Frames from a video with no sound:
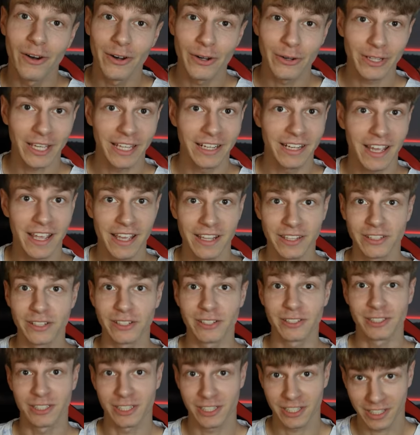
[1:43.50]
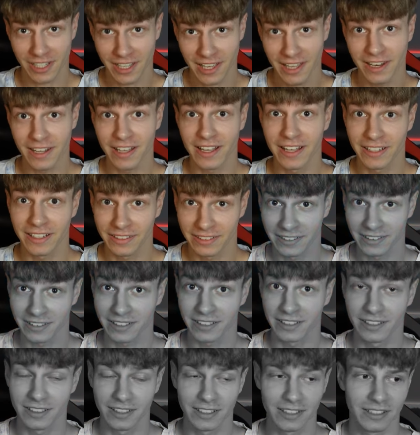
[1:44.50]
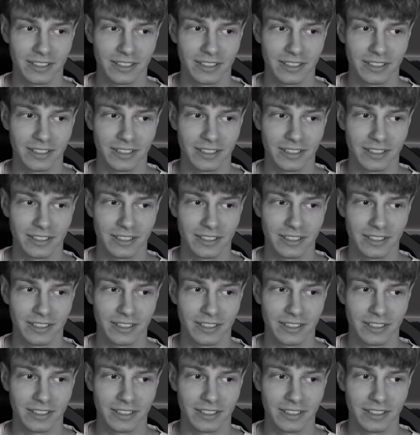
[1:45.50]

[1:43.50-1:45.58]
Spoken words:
Or you can indulge in an...